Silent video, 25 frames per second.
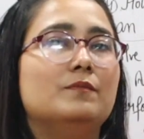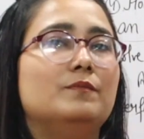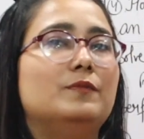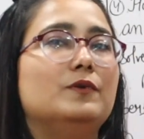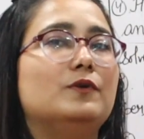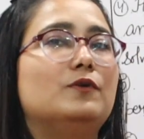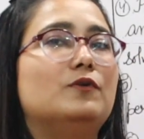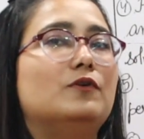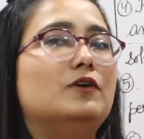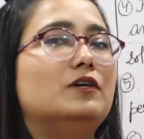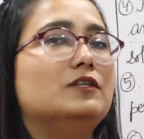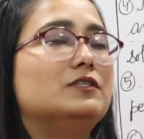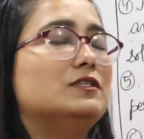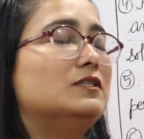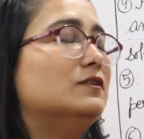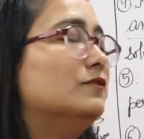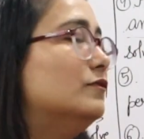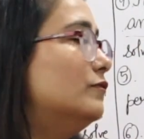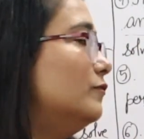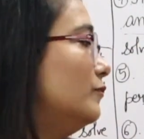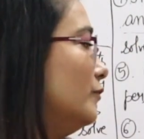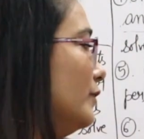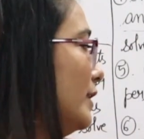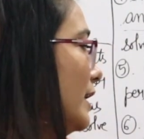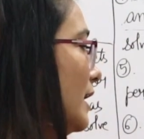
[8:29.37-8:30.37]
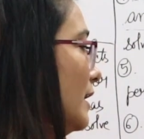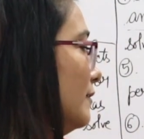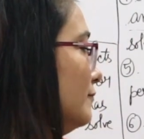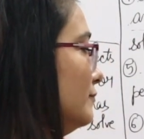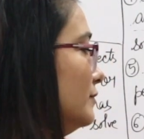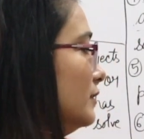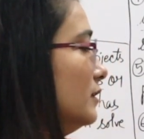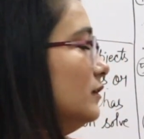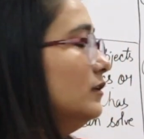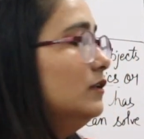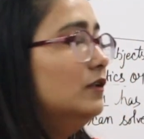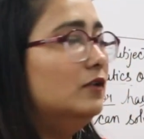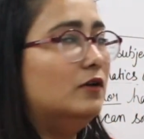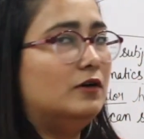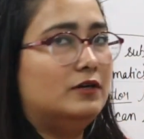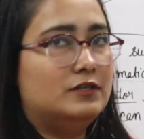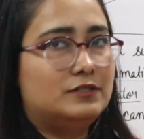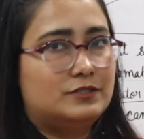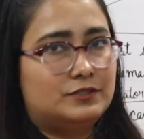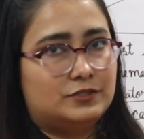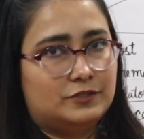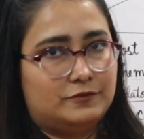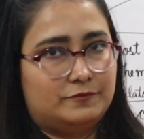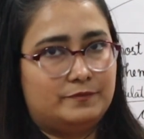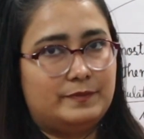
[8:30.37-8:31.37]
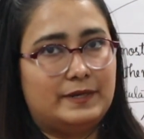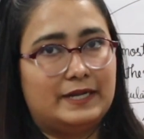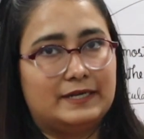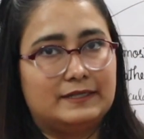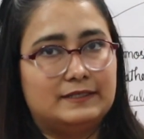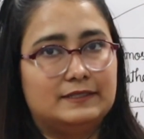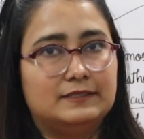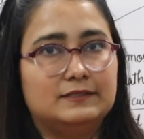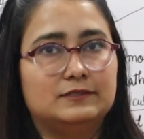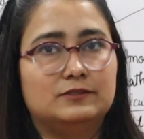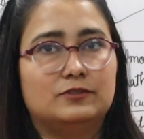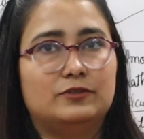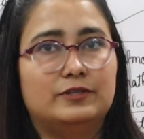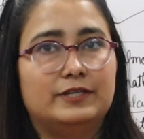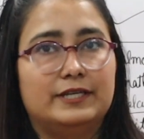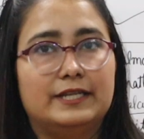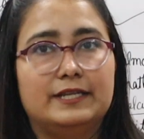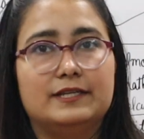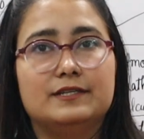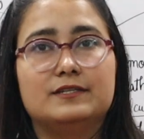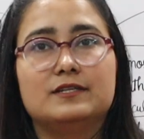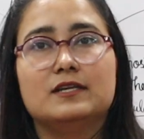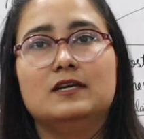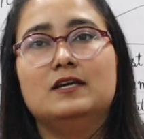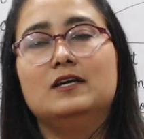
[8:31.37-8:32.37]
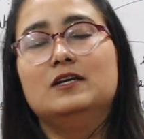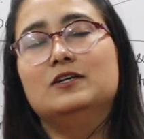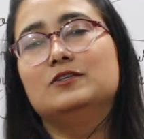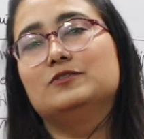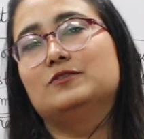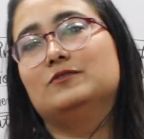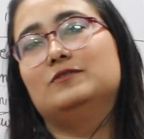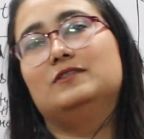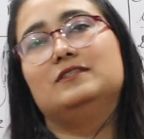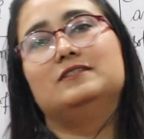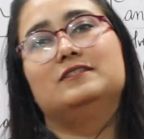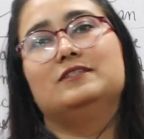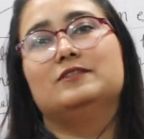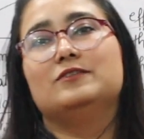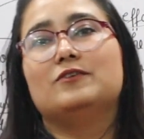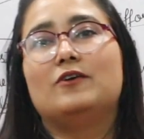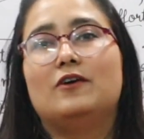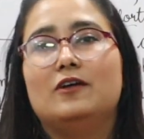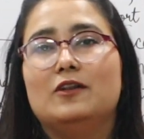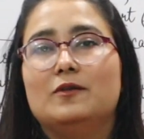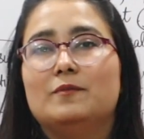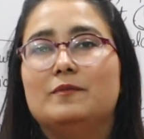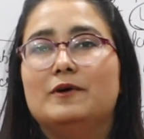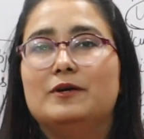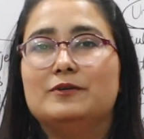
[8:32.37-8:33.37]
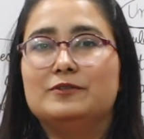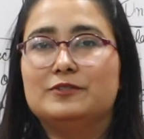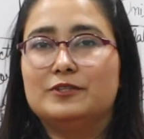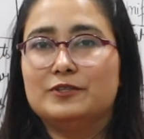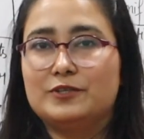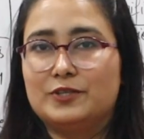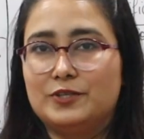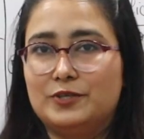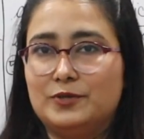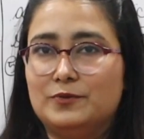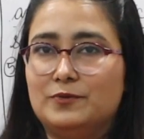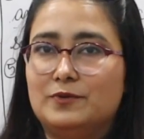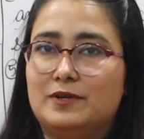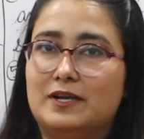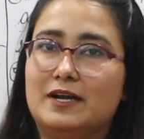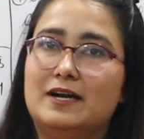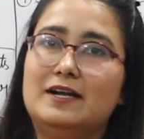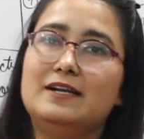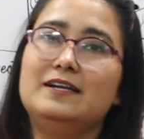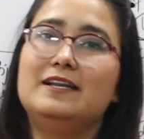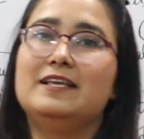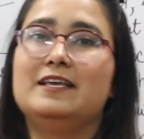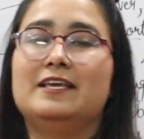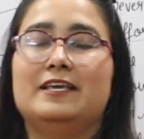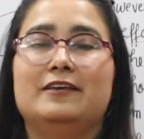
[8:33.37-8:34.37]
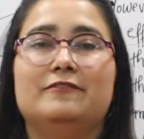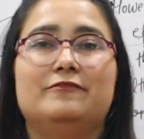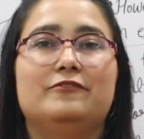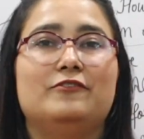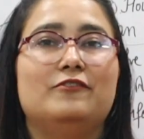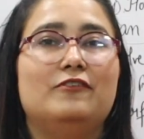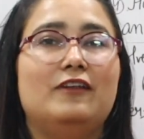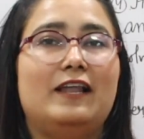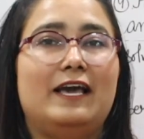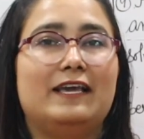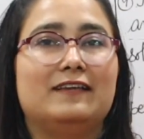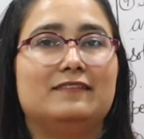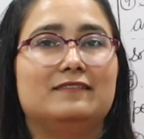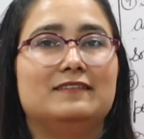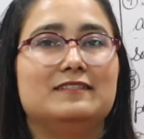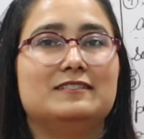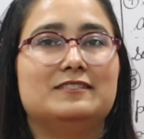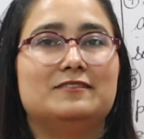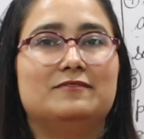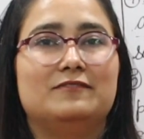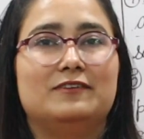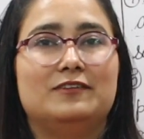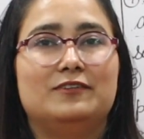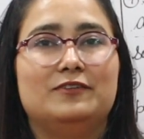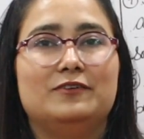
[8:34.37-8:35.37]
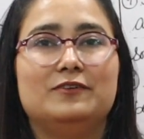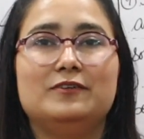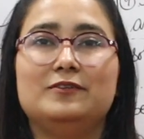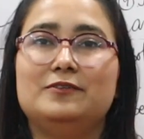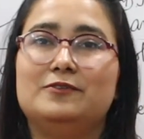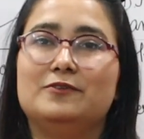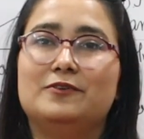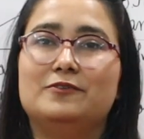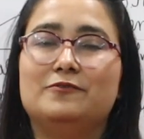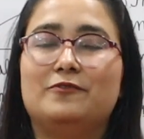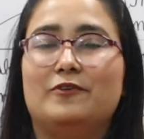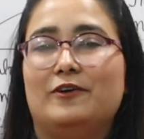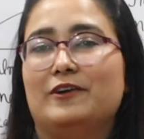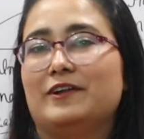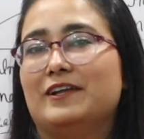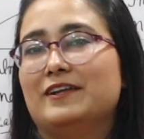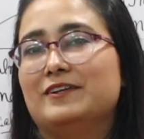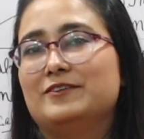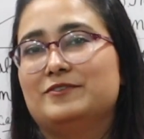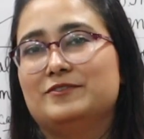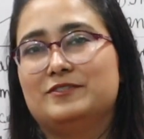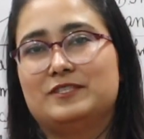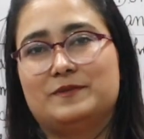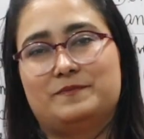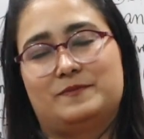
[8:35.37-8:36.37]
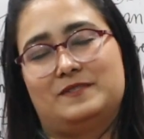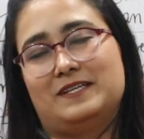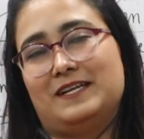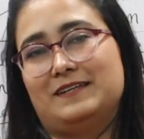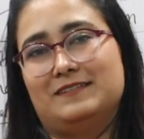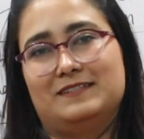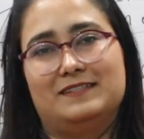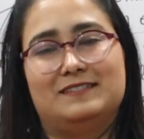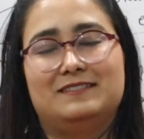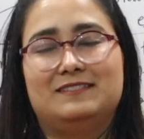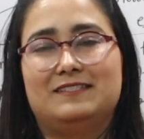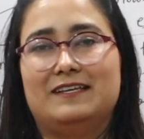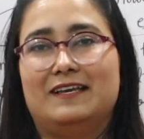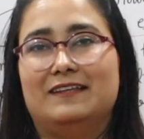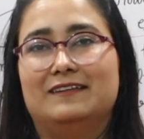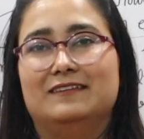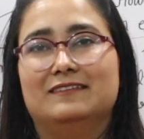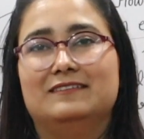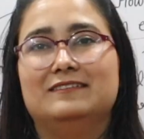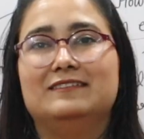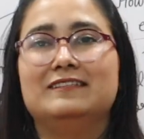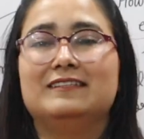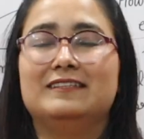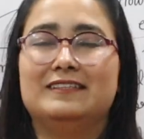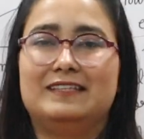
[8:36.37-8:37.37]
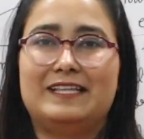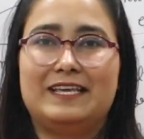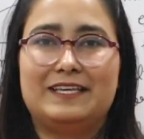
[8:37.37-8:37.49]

Because we have done lots of practice on it. So this is all about the cue card. If you like this video, don't forget to subscribe this channel.